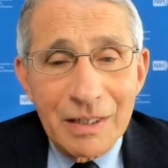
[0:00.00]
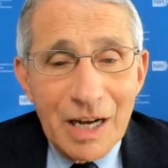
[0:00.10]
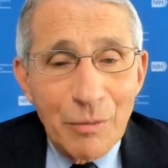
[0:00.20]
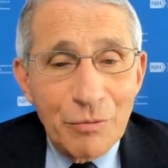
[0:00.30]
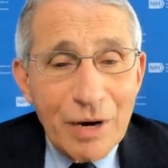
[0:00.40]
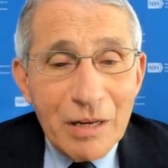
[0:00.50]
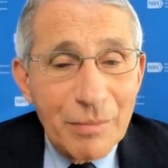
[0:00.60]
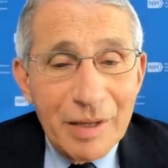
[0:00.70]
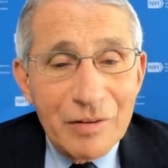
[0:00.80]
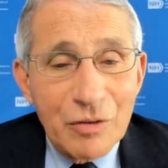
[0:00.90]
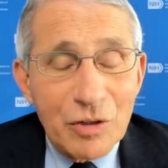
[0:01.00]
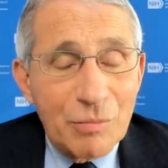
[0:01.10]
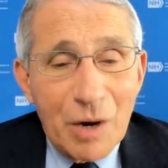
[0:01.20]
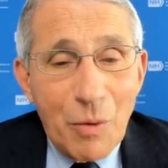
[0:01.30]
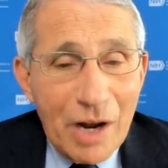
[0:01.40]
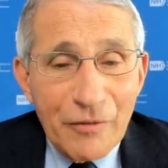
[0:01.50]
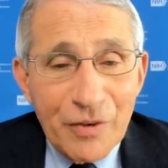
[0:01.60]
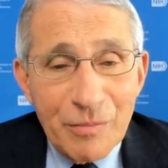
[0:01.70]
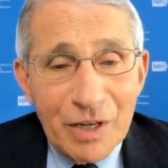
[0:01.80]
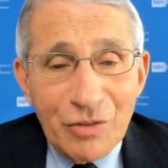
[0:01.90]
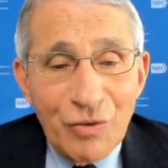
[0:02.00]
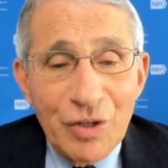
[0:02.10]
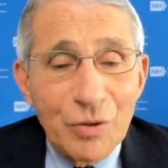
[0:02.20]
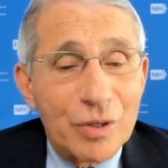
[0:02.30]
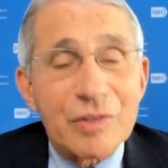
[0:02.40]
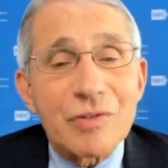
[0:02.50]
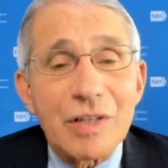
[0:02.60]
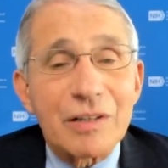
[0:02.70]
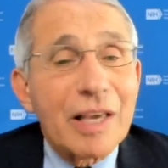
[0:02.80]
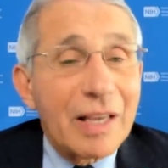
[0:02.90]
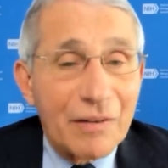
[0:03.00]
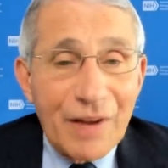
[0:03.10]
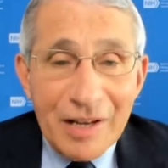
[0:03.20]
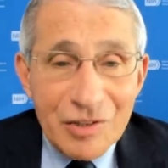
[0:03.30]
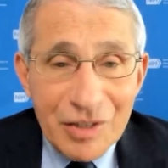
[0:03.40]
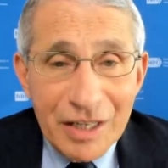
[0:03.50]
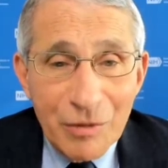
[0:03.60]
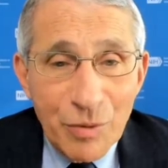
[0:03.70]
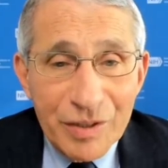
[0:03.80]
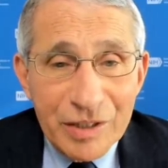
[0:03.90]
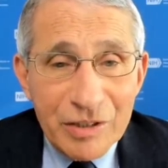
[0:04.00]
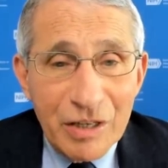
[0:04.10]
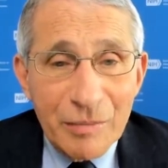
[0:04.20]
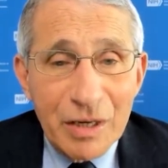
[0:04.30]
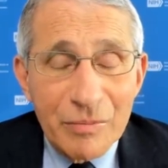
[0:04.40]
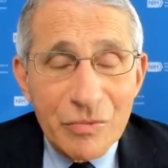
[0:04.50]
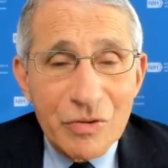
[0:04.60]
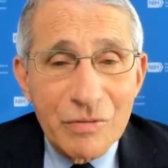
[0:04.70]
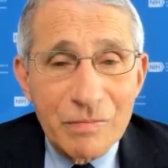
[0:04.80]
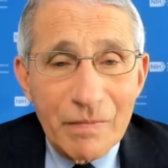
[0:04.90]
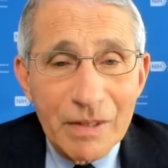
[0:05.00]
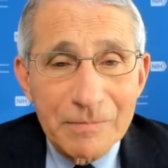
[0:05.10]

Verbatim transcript: And I would recommend it to my wife and my three daughters that they get vaccinated when their time comes.